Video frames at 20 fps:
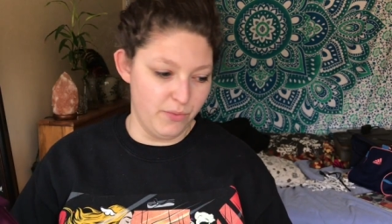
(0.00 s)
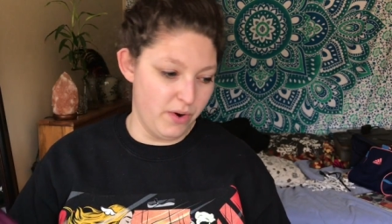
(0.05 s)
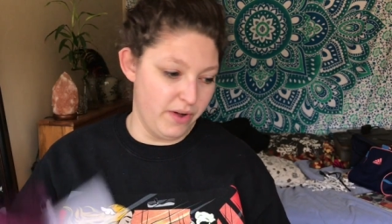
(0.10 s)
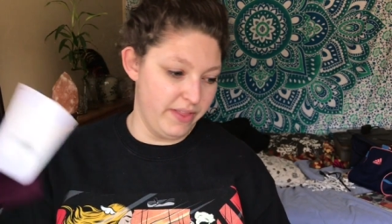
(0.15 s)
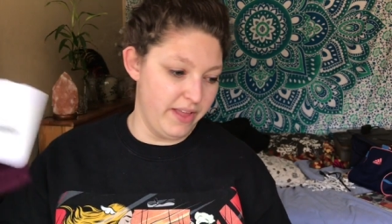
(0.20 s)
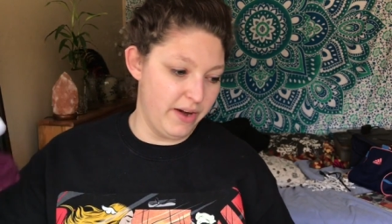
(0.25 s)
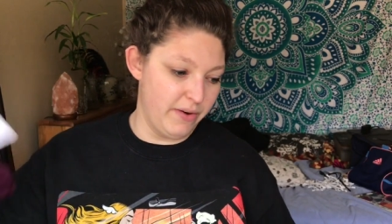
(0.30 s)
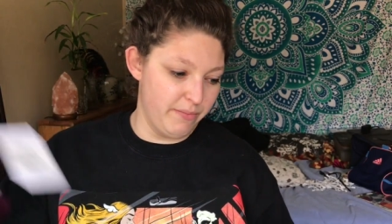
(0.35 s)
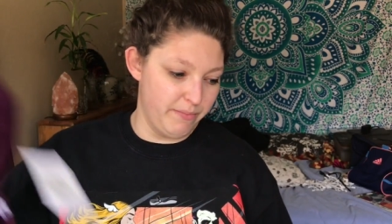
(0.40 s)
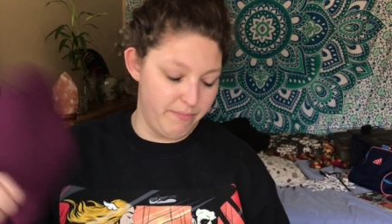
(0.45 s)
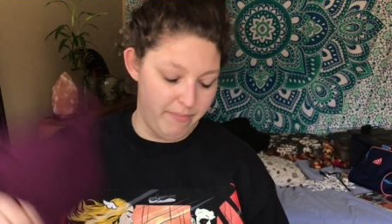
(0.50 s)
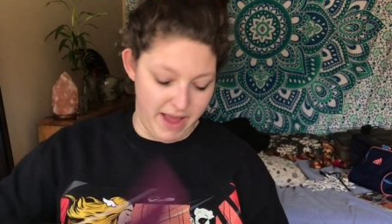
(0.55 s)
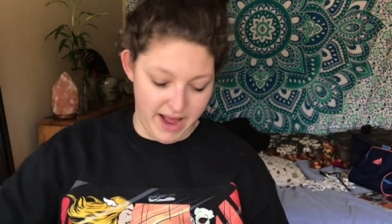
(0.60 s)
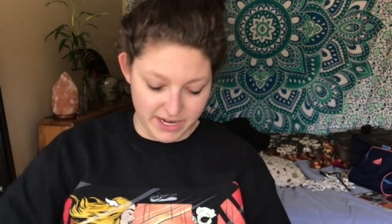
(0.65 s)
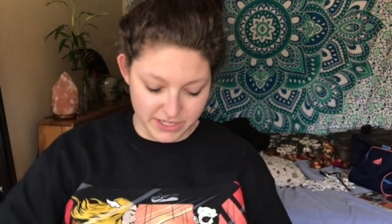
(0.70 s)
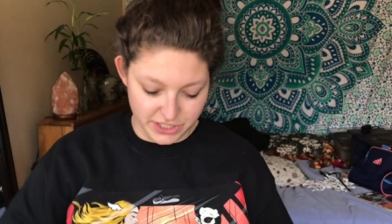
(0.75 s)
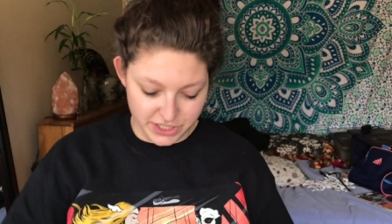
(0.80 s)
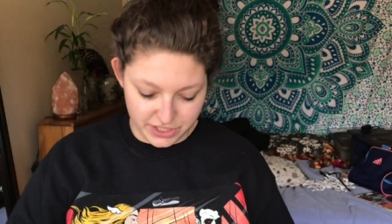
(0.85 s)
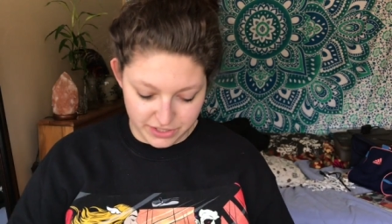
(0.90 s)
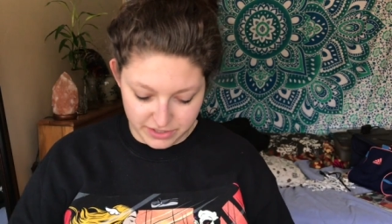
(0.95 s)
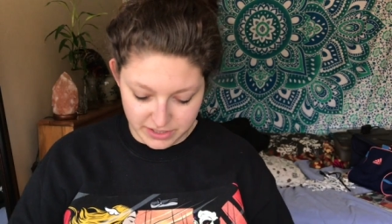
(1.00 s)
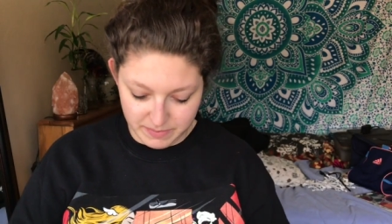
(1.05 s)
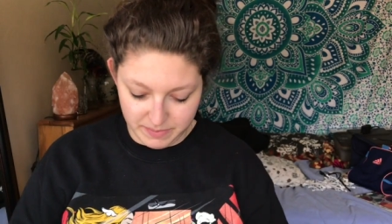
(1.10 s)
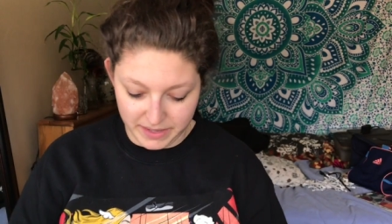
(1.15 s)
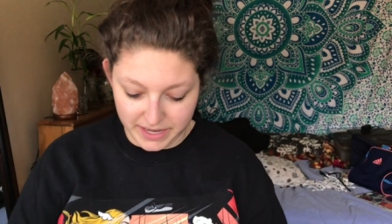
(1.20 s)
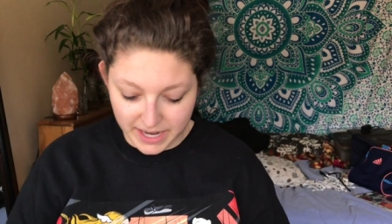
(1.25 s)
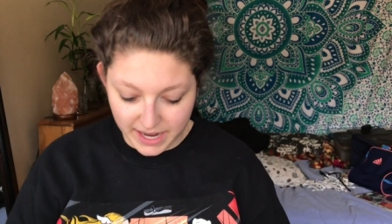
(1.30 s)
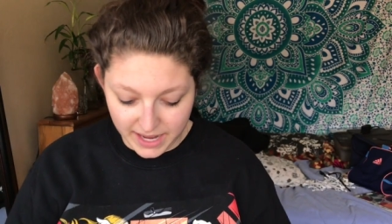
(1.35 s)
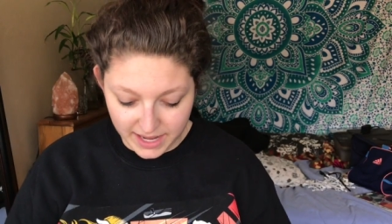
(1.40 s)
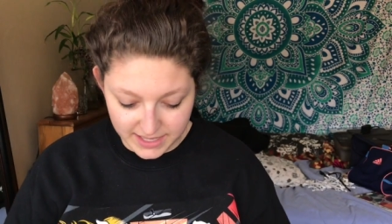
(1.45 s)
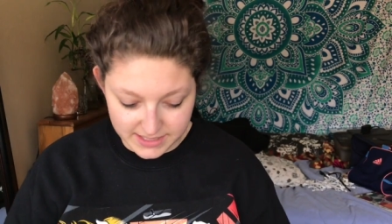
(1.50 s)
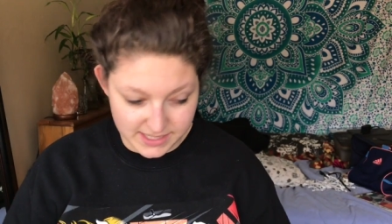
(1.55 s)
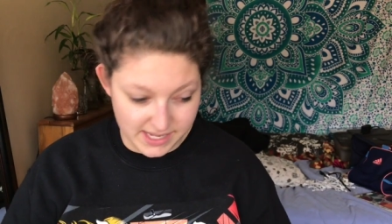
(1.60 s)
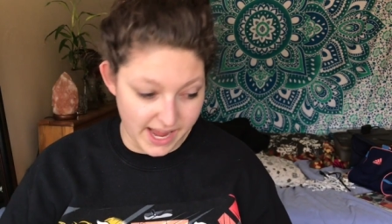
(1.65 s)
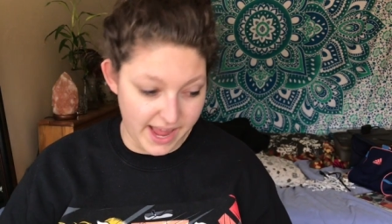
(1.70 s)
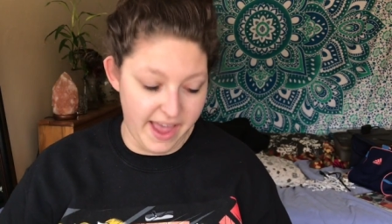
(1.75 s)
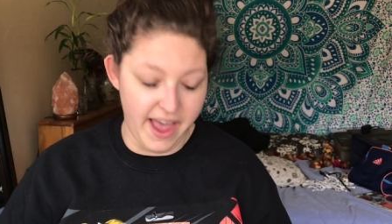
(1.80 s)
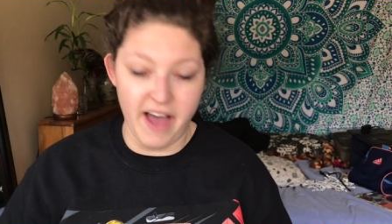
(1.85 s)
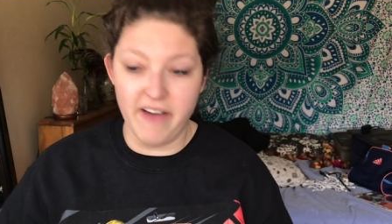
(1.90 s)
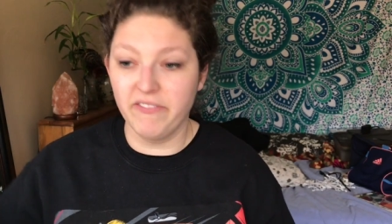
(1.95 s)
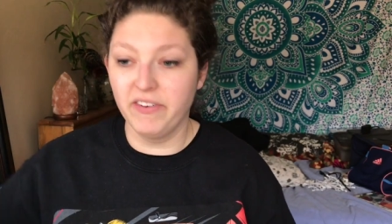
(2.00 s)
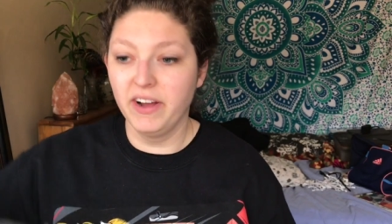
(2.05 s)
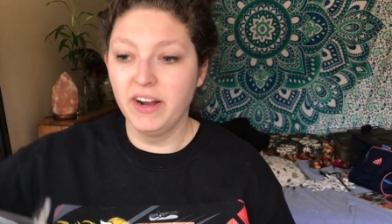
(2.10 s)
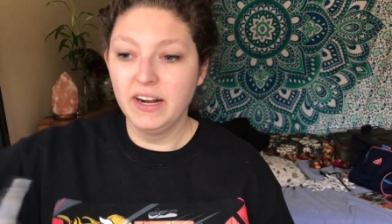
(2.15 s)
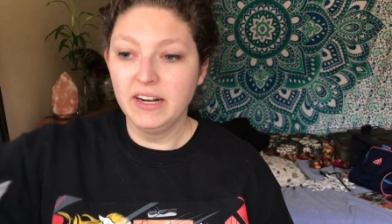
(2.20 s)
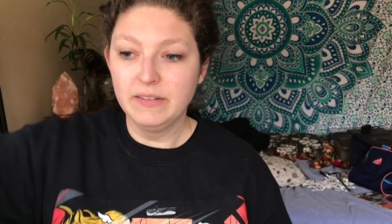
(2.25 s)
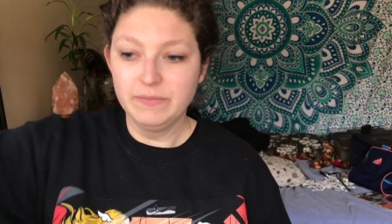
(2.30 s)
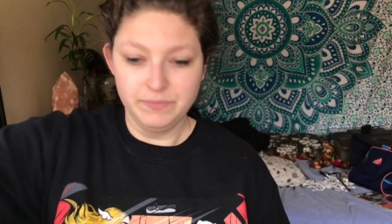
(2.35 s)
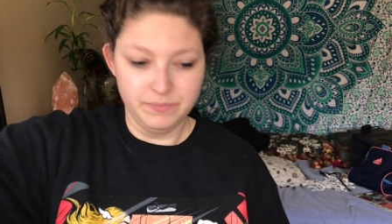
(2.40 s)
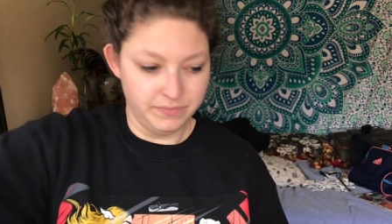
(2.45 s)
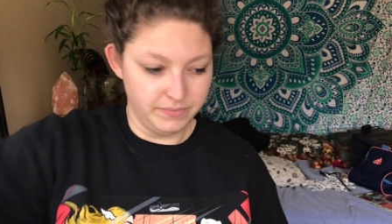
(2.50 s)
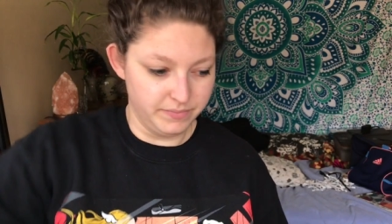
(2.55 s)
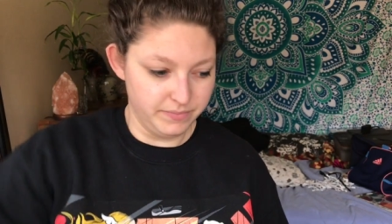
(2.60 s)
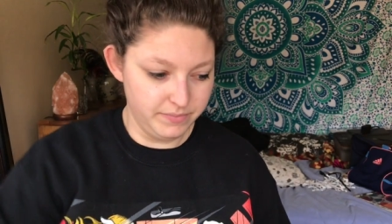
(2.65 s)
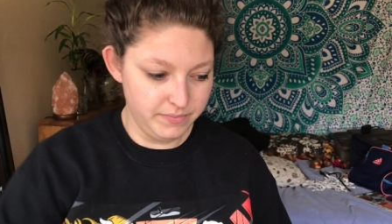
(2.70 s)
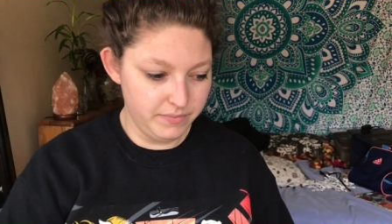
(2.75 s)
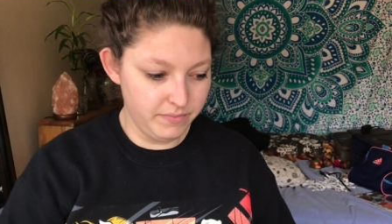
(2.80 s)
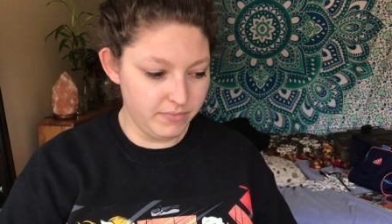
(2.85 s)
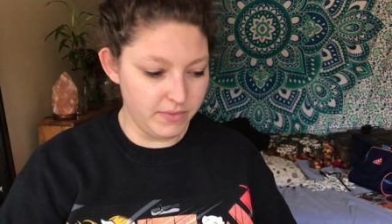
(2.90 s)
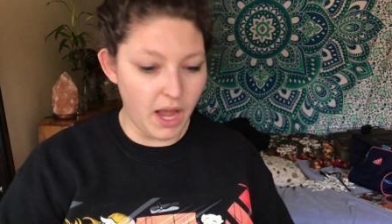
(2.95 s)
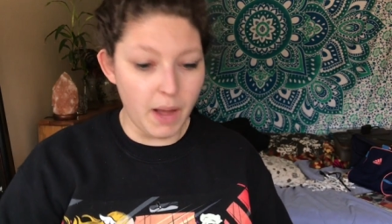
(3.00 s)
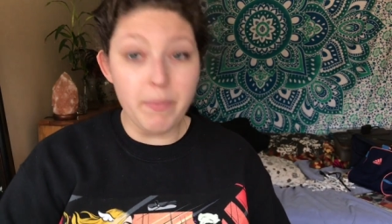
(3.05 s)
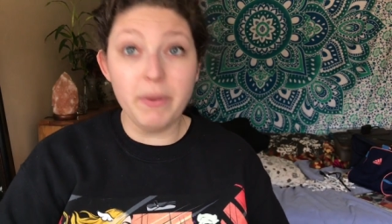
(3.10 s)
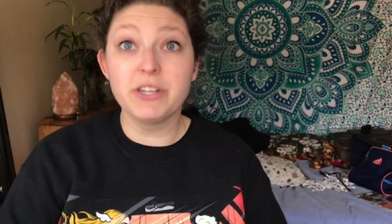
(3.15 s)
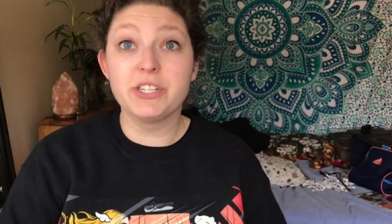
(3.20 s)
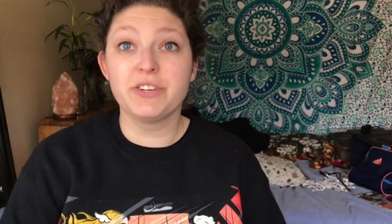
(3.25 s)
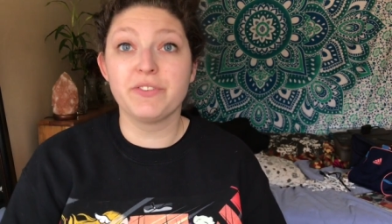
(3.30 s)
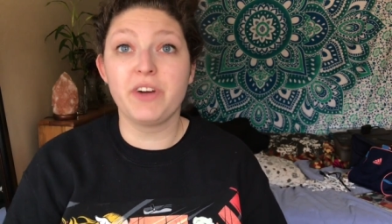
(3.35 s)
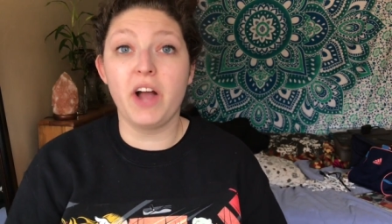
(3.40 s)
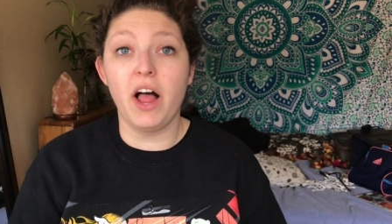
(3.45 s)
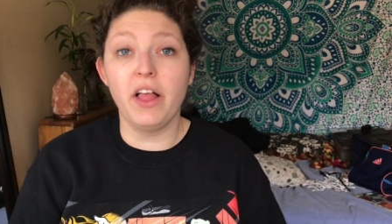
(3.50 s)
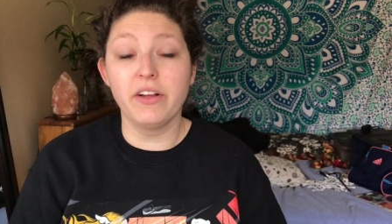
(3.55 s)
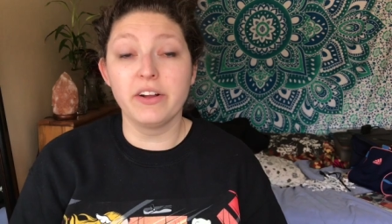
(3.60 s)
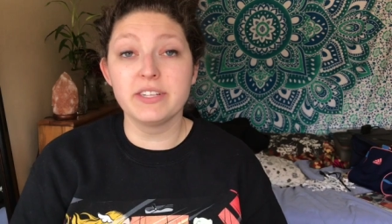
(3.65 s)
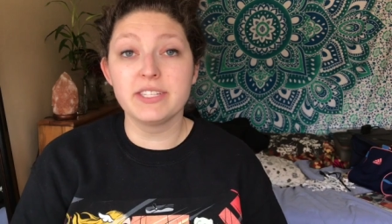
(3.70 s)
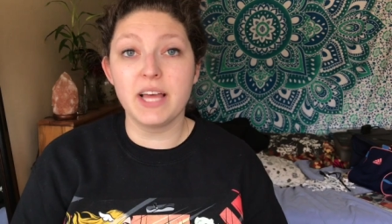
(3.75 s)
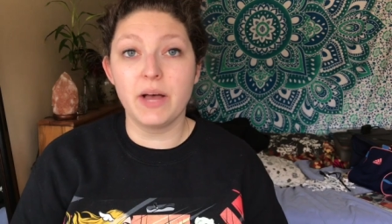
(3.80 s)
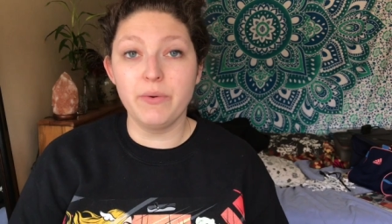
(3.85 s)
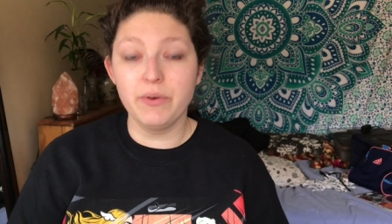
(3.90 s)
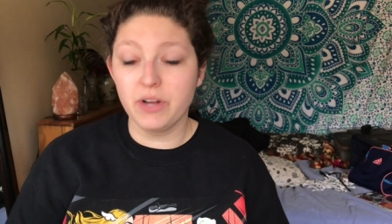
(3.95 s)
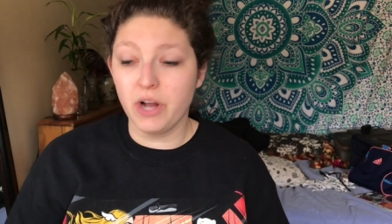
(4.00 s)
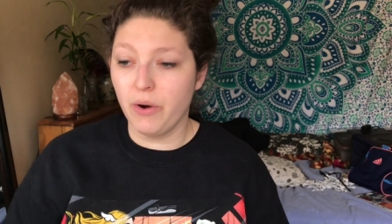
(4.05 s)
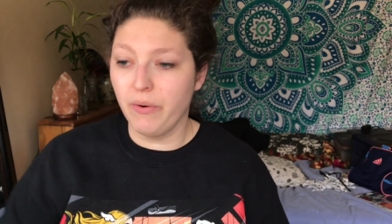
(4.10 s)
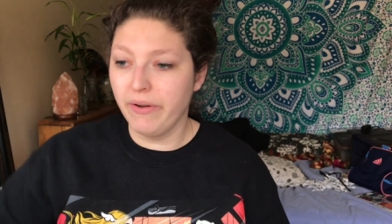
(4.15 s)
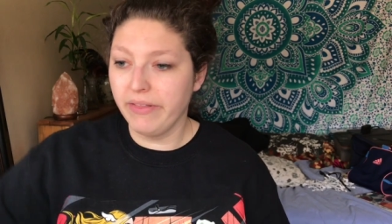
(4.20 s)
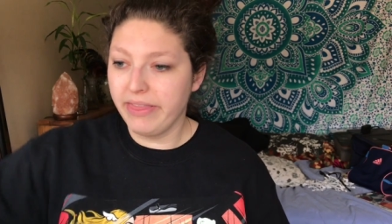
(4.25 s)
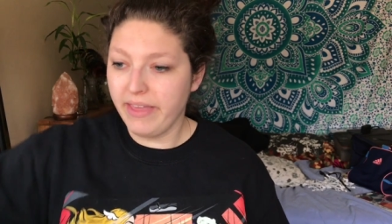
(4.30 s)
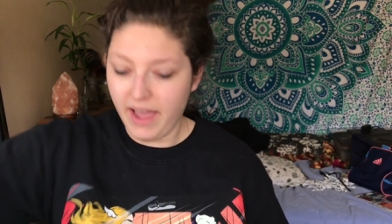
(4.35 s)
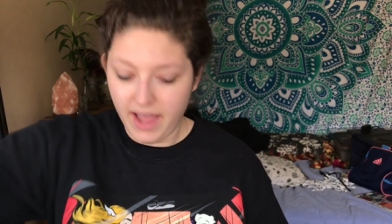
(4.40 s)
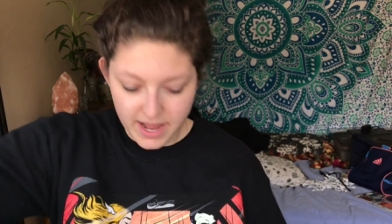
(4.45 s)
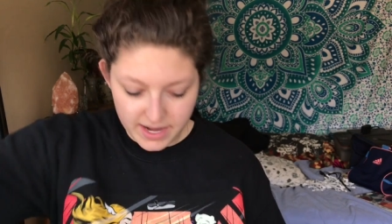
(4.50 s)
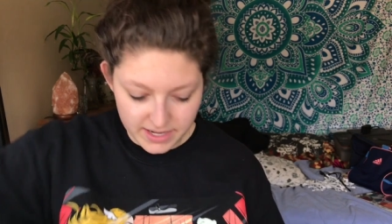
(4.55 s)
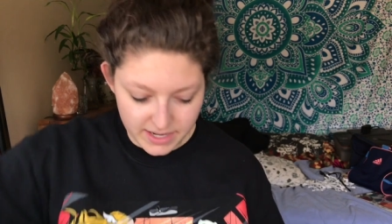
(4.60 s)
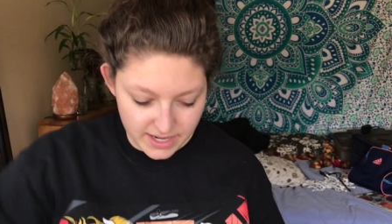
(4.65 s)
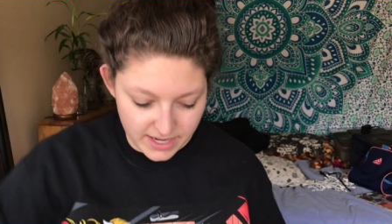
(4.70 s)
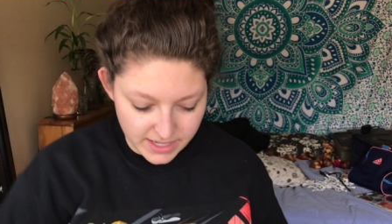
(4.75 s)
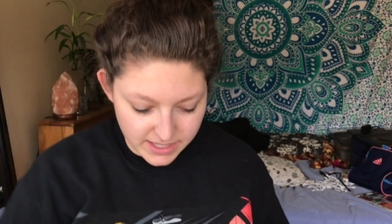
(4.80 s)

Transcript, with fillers: one that matched those because I have a bunch of colors that will go with that.